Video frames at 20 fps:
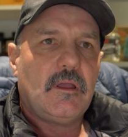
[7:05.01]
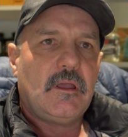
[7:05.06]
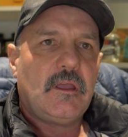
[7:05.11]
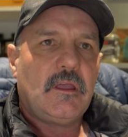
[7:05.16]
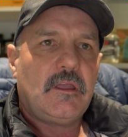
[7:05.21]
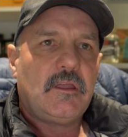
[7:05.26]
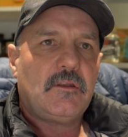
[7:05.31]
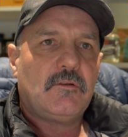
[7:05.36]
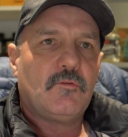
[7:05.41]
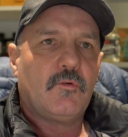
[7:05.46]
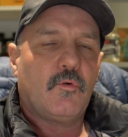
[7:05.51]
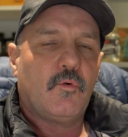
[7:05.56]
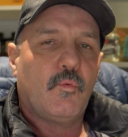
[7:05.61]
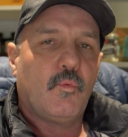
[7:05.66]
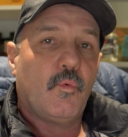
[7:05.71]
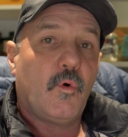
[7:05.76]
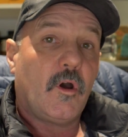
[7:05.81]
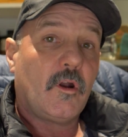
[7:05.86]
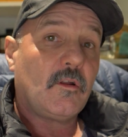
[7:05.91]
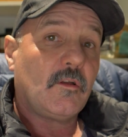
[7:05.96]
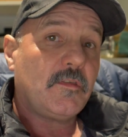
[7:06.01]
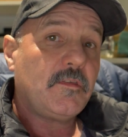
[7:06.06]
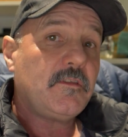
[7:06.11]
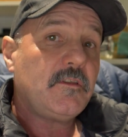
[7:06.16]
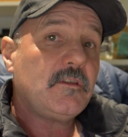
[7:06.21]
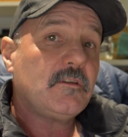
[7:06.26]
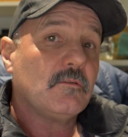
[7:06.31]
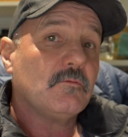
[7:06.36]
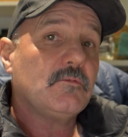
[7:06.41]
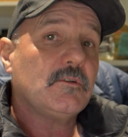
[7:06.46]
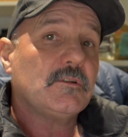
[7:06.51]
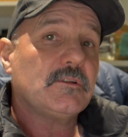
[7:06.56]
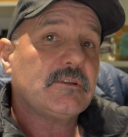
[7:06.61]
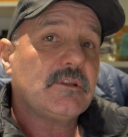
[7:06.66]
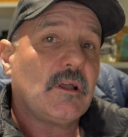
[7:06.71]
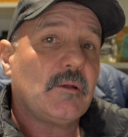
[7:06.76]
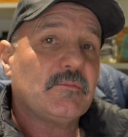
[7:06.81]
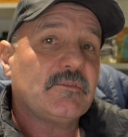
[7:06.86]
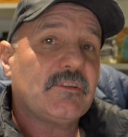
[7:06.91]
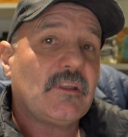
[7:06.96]
And what I think it really
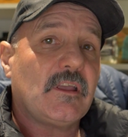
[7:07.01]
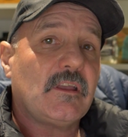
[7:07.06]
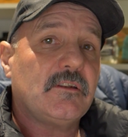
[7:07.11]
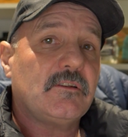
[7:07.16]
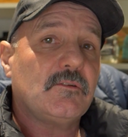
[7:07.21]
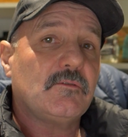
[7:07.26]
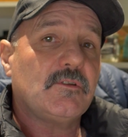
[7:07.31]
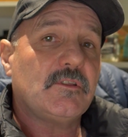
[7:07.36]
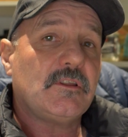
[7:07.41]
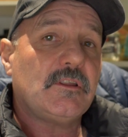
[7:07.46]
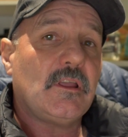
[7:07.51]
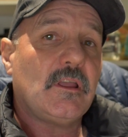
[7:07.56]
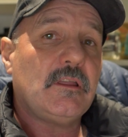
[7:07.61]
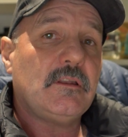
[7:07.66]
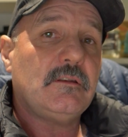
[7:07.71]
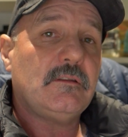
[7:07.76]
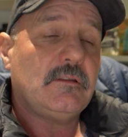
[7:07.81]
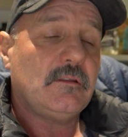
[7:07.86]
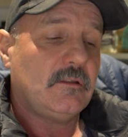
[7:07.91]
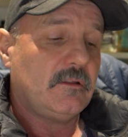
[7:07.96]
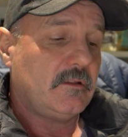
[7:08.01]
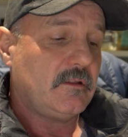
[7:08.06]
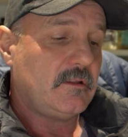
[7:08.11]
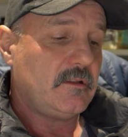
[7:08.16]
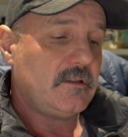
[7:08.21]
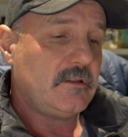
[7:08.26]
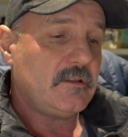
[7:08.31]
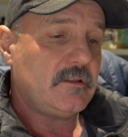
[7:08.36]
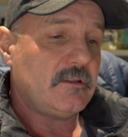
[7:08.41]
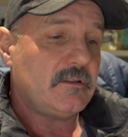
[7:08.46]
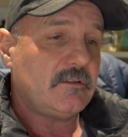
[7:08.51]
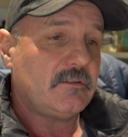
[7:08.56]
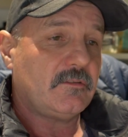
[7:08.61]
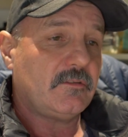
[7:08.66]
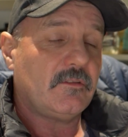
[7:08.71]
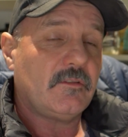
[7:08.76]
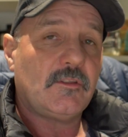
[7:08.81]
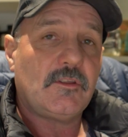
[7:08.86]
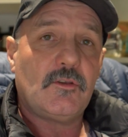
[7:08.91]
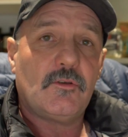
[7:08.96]
comes down to in the end
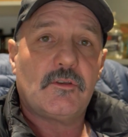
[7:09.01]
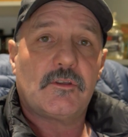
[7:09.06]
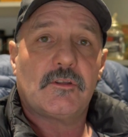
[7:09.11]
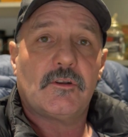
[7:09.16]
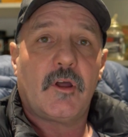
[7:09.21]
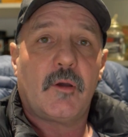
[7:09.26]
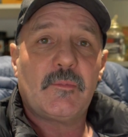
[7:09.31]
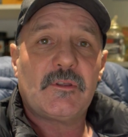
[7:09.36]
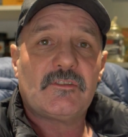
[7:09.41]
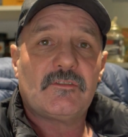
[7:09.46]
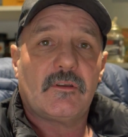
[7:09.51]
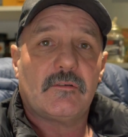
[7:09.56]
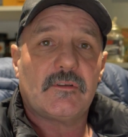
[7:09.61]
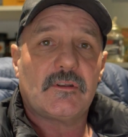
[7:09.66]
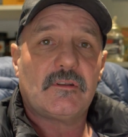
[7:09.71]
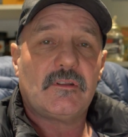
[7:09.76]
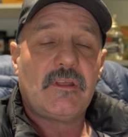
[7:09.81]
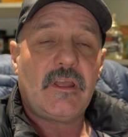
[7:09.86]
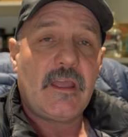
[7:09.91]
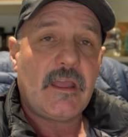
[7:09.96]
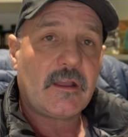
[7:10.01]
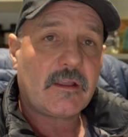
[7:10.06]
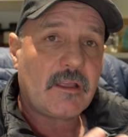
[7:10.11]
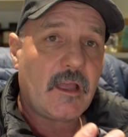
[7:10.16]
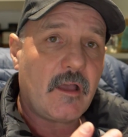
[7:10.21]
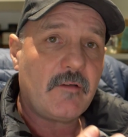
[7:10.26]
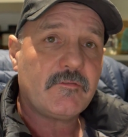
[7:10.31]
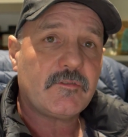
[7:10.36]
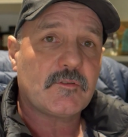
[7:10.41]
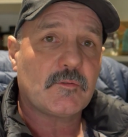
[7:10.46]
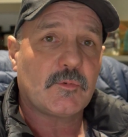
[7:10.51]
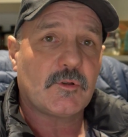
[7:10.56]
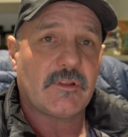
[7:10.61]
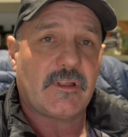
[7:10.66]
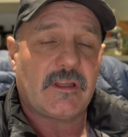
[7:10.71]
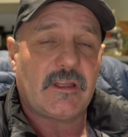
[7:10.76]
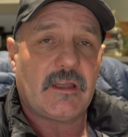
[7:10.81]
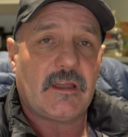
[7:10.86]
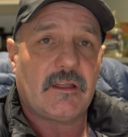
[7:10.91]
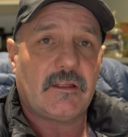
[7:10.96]
is the ergonomics of it, how comfortable
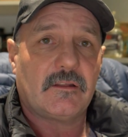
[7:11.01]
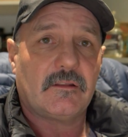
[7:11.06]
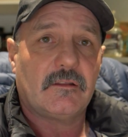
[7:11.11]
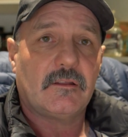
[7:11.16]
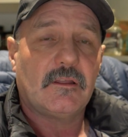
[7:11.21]
they are,